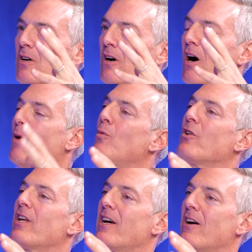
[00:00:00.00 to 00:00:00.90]

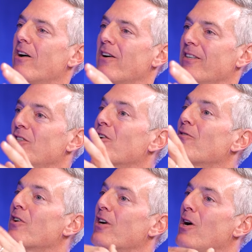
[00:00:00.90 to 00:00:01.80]
humble they are, and you're
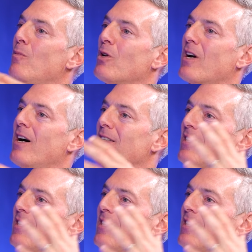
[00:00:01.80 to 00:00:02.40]
a very humble guy.